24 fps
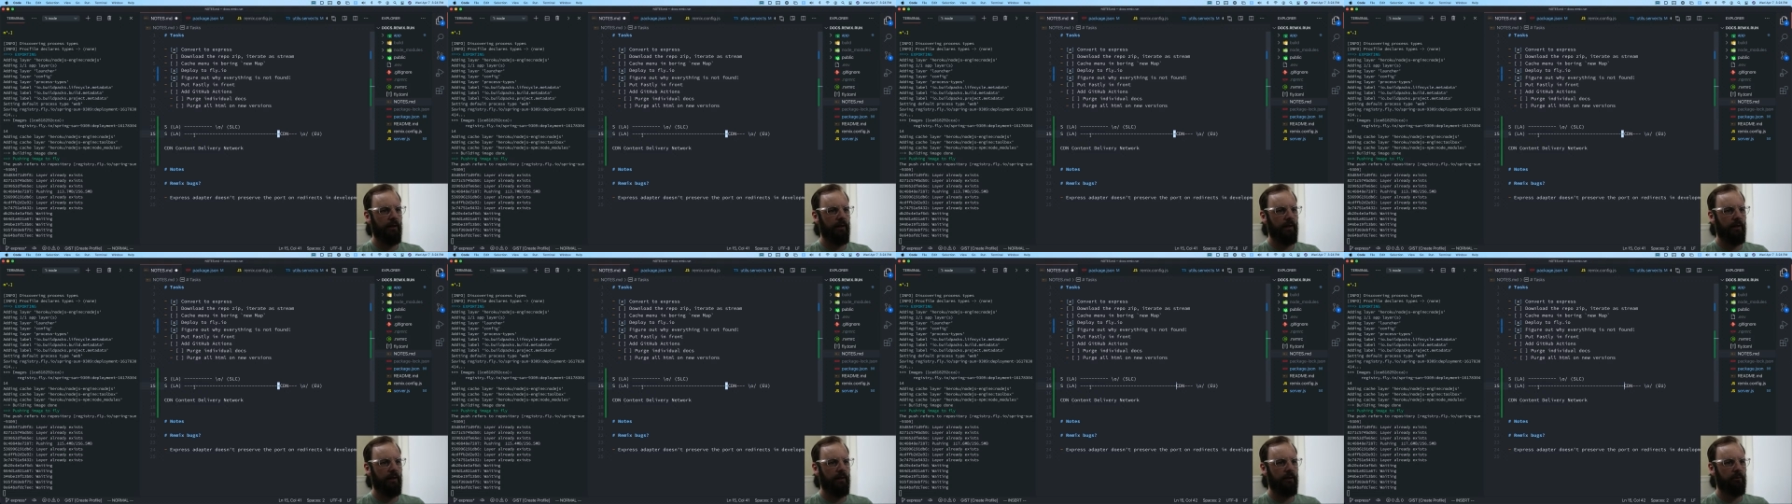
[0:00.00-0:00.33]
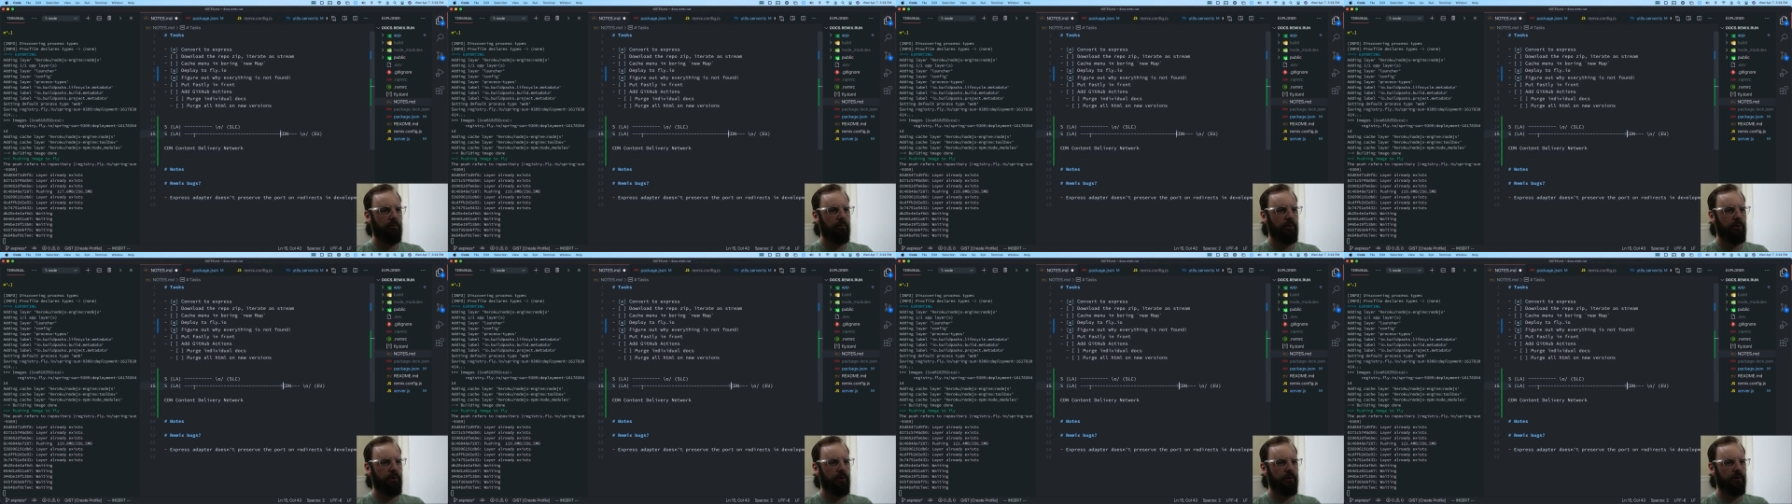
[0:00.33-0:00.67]

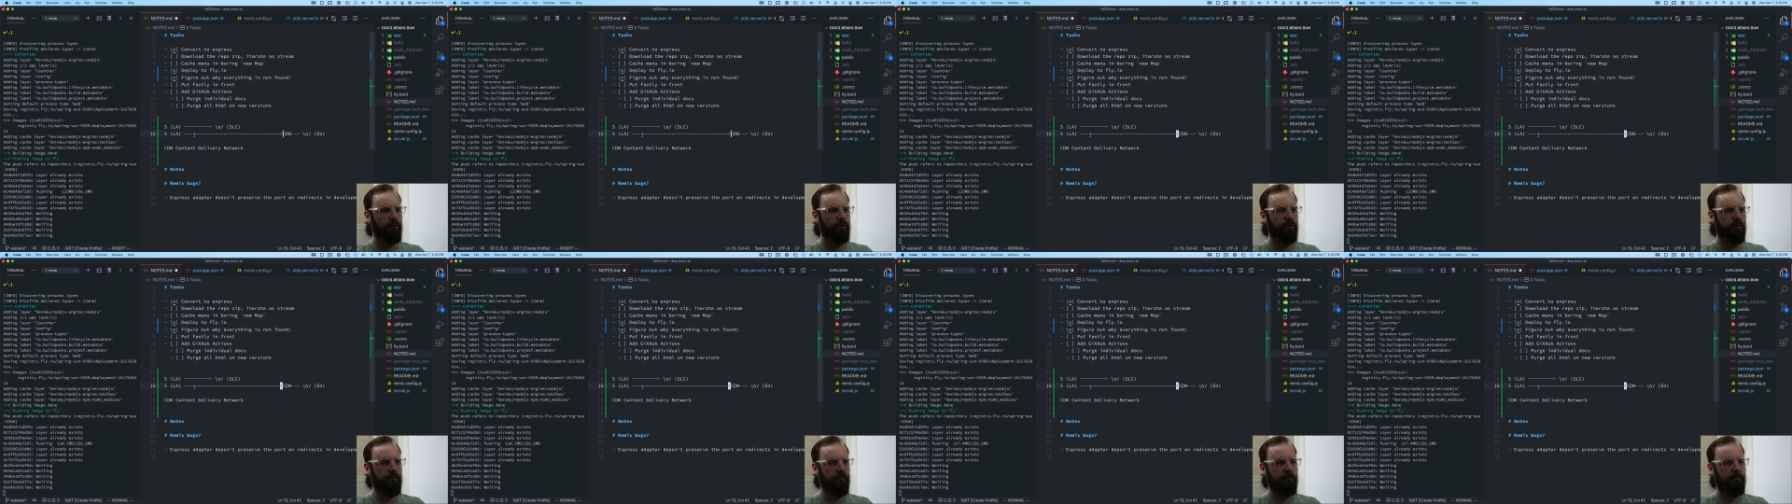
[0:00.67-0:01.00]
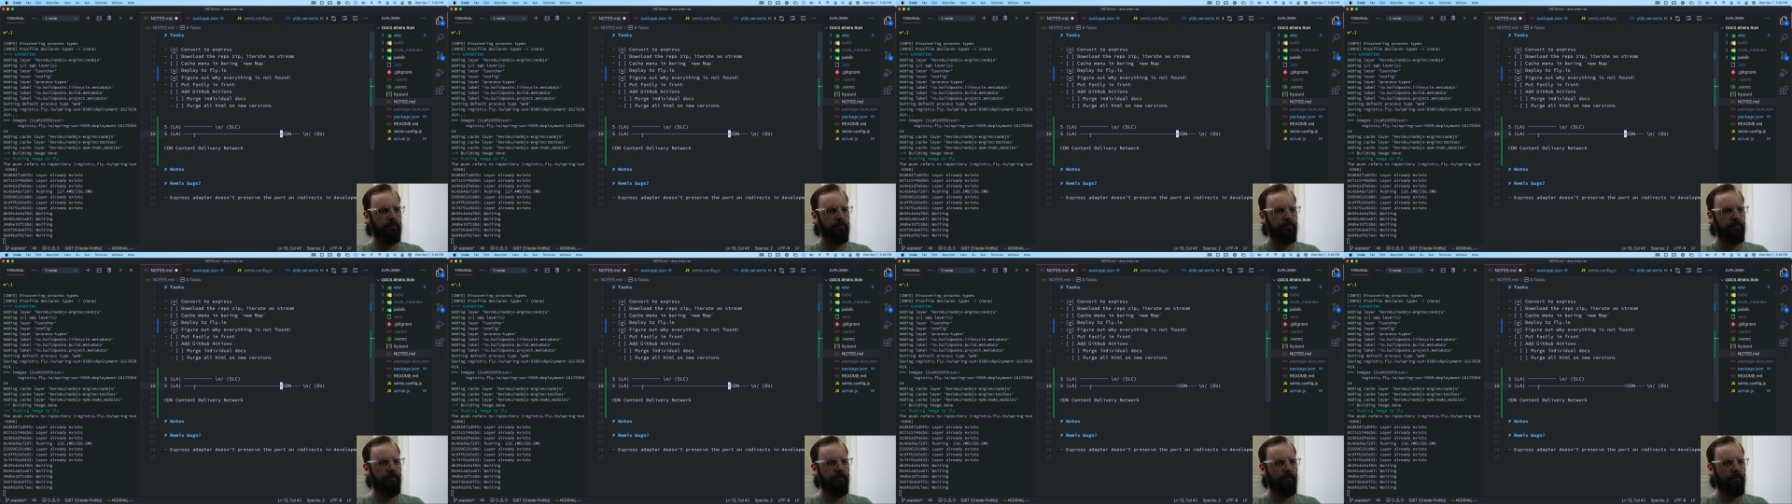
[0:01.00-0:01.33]
and put
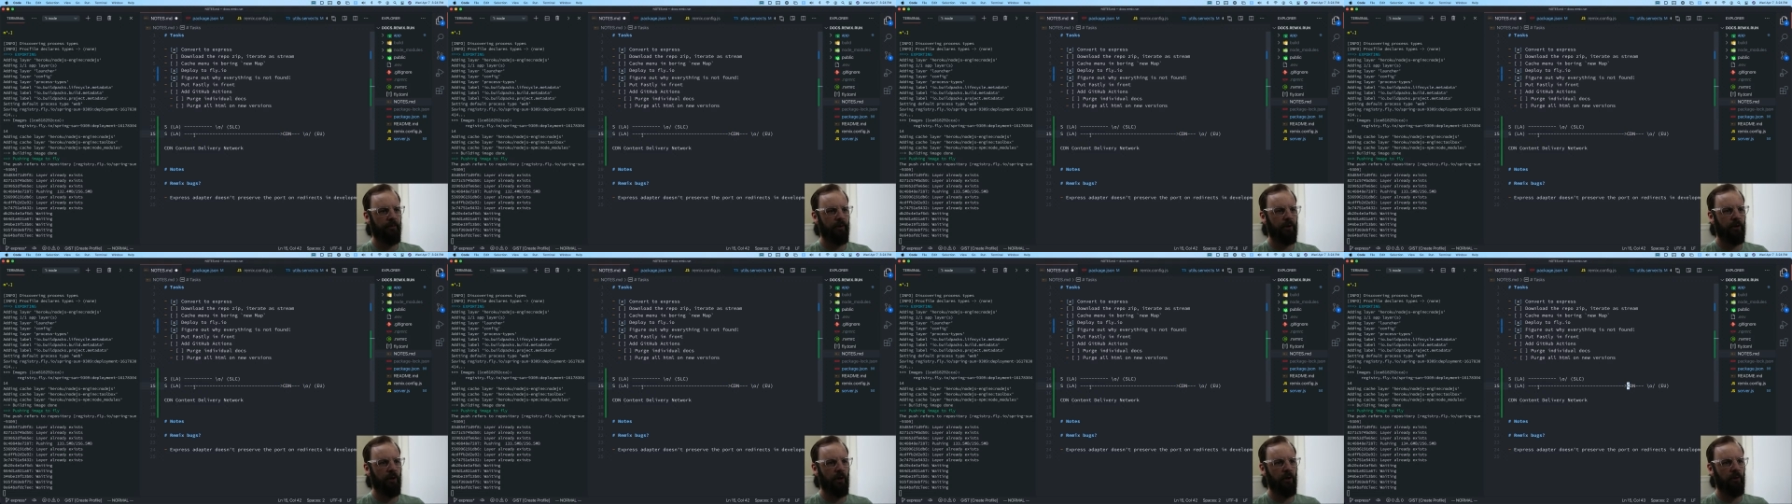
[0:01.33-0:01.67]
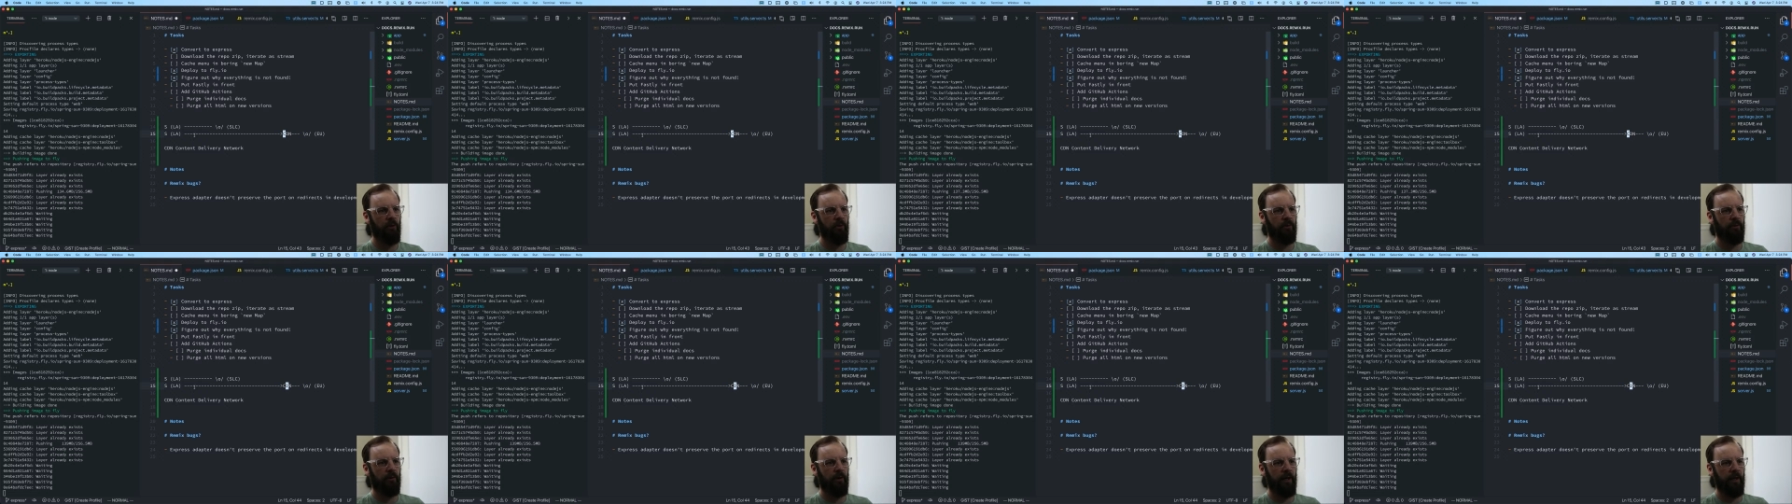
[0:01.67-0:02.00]
some
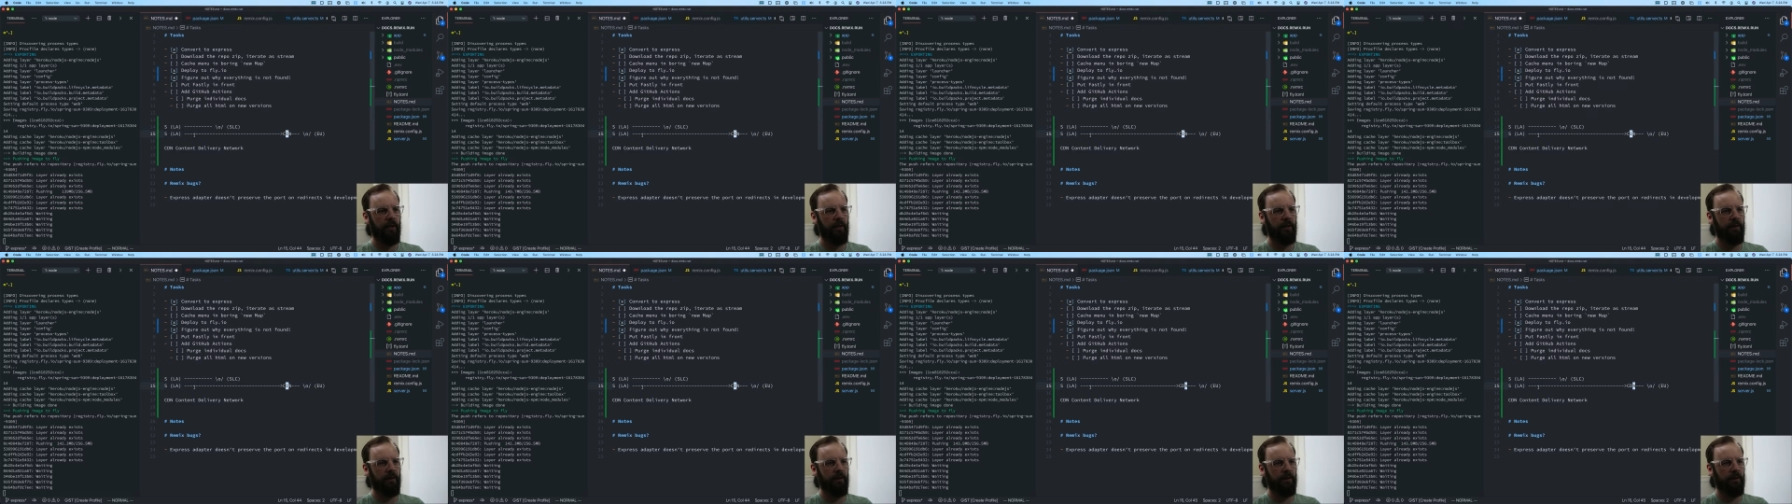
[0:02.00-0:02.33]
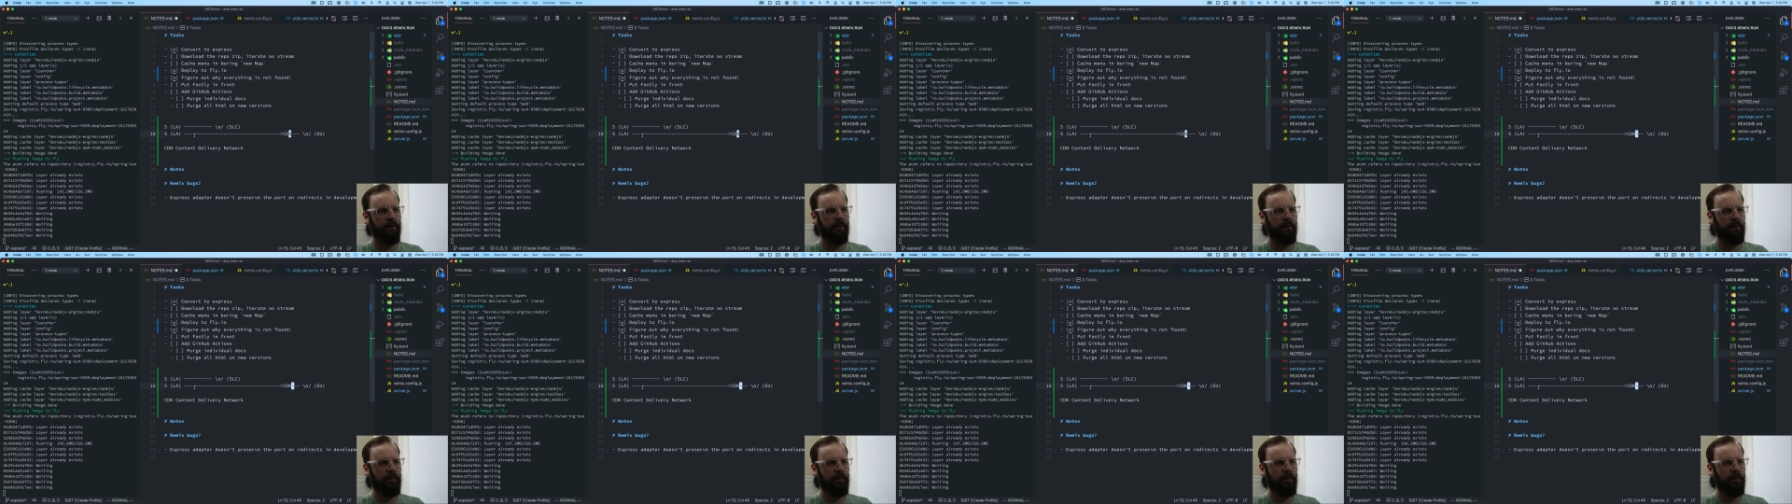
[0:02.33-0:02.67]
code right
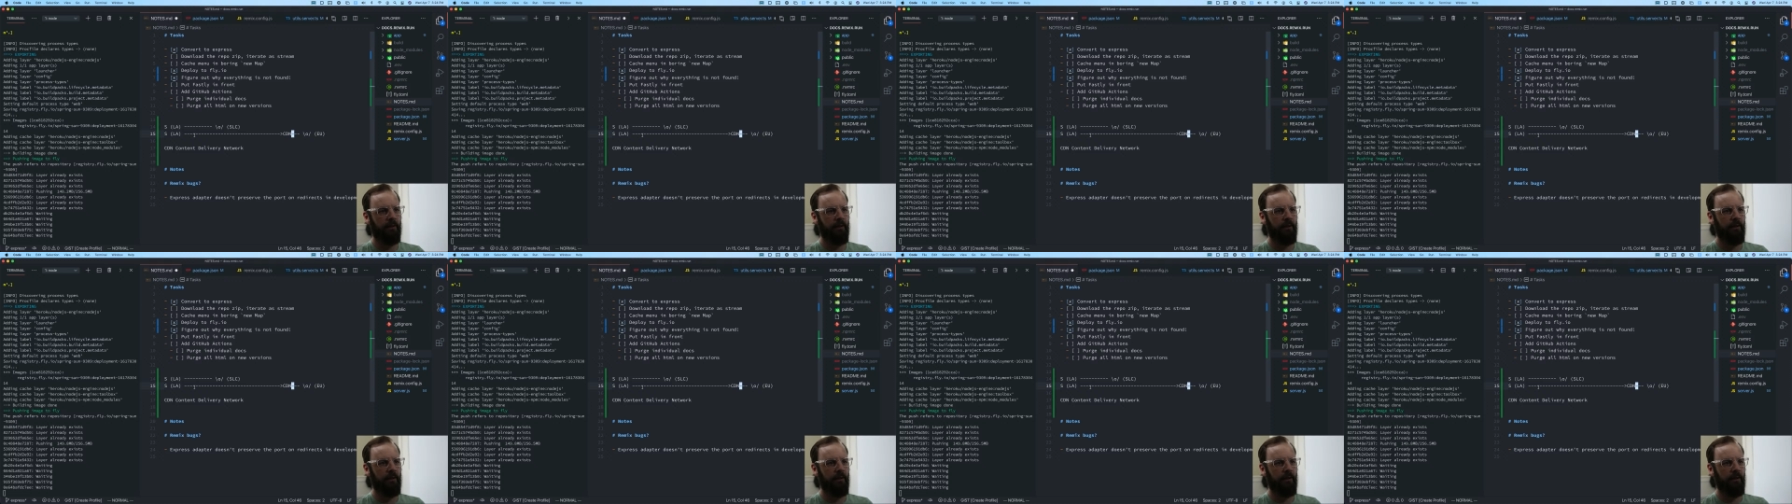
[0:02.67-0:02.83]
here,